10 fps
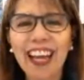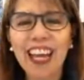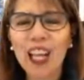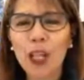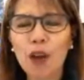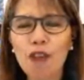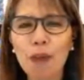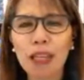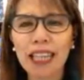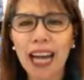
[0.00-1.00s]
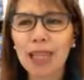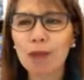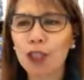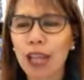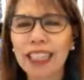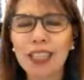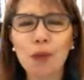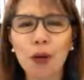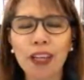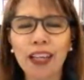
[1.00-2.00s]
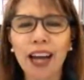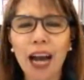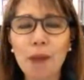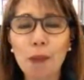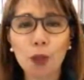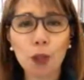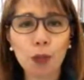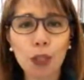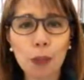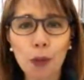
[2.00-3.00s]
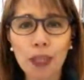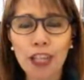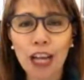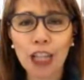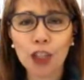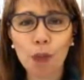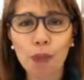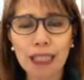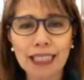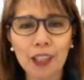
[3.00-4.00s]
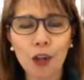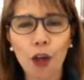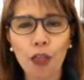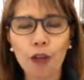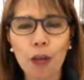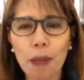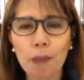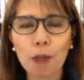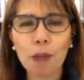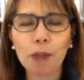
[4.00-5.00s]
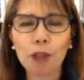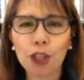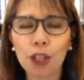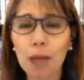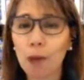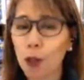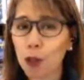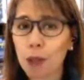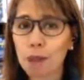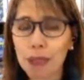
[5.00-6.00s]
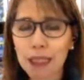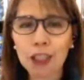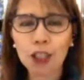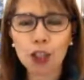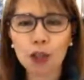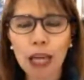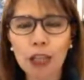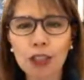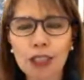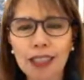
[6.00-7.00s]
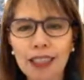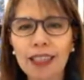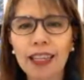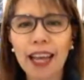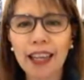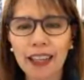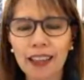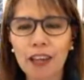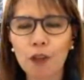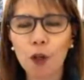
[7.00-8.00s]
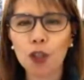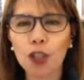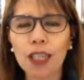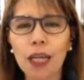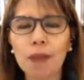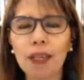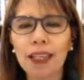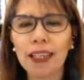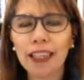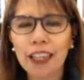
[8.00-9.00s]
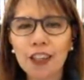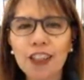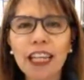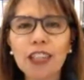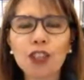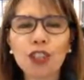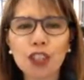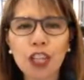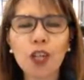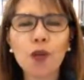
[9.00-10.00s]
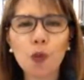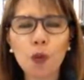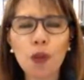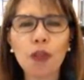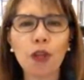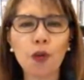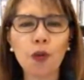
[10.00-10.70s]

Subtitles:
Hello, everybody. I'm Jackie Mori. I'm a multiple number one international best-selling author. I'm a book publisher. I'm also a business strategist and a life coach. And I'm here today to share with you